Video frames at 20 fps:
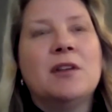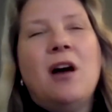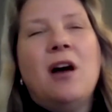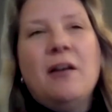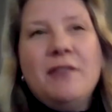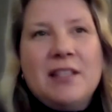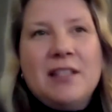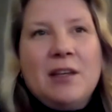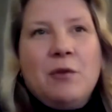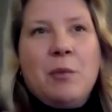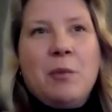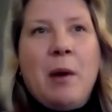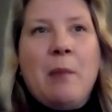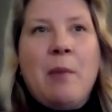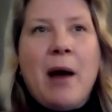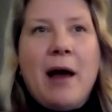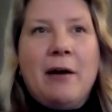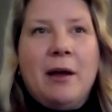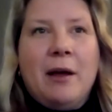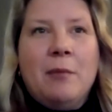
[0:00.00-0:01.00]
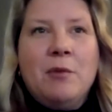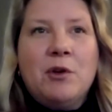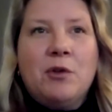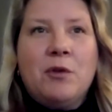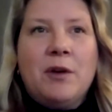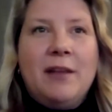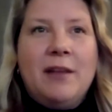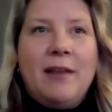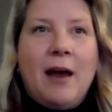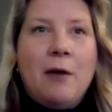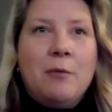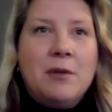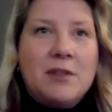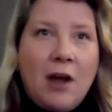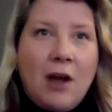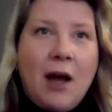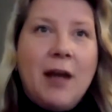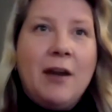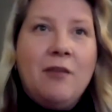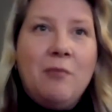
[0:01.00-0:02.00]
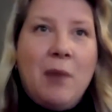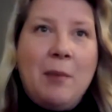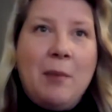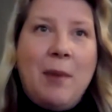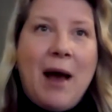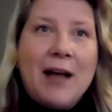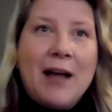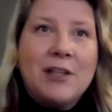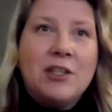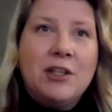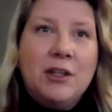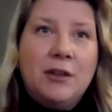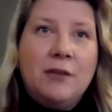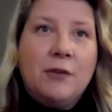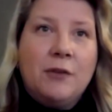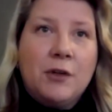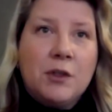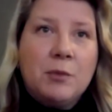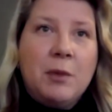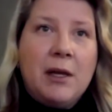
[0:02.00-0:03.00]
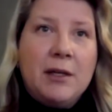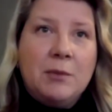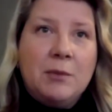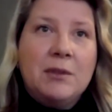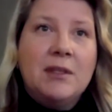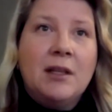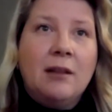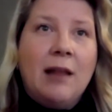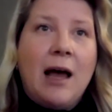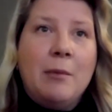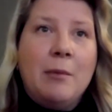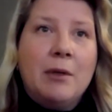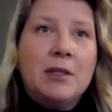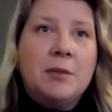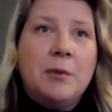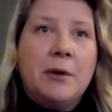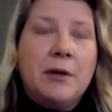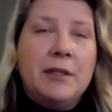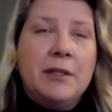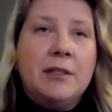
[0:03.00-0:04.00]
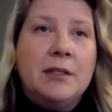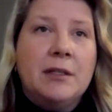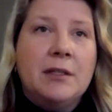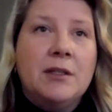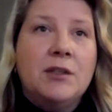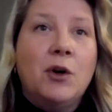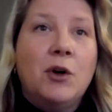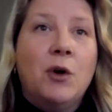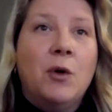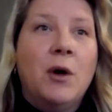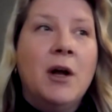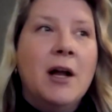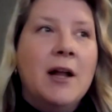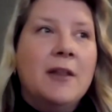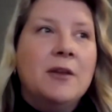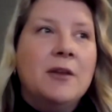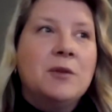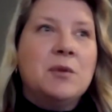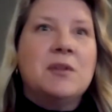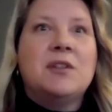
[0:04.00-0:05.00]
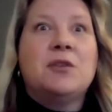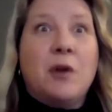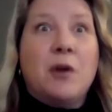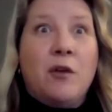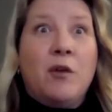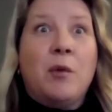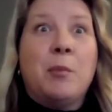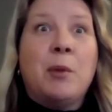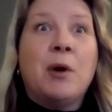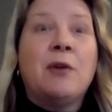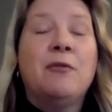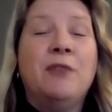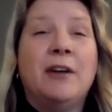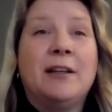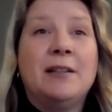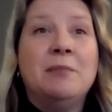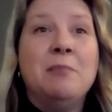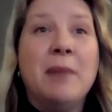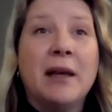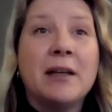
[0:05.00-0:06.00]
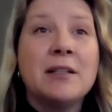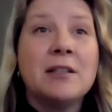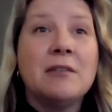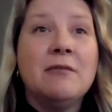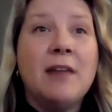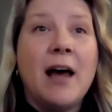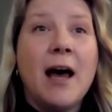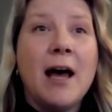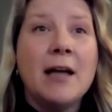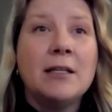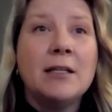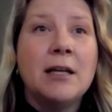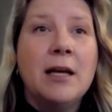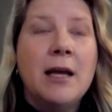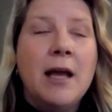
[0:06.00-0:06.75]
Obviously, with my biochem degree, that was kind of my passion in the first place, was the lab experiences. So this was a perfect mix of that.